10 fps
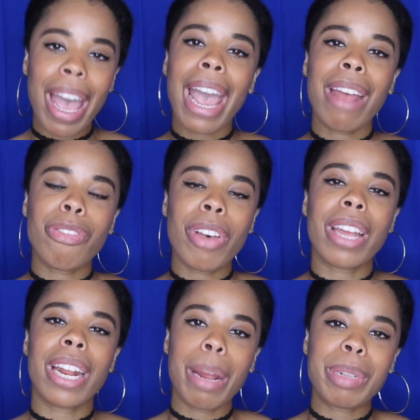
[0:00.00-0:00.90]
I had
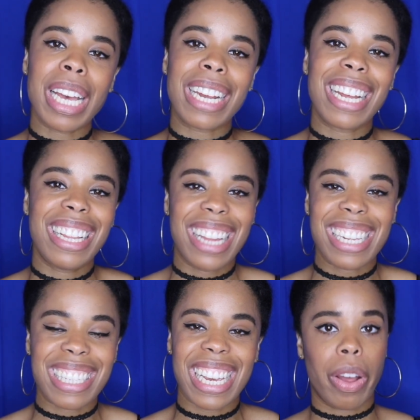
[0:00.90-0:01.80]
fun and I'm done, and
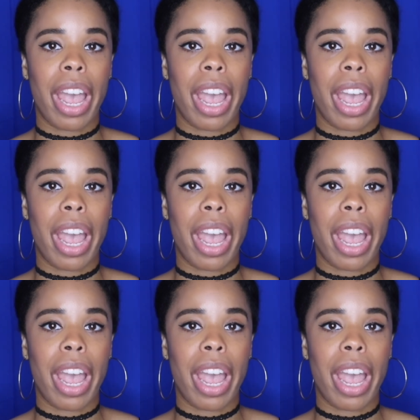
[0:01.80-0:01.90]
that's it.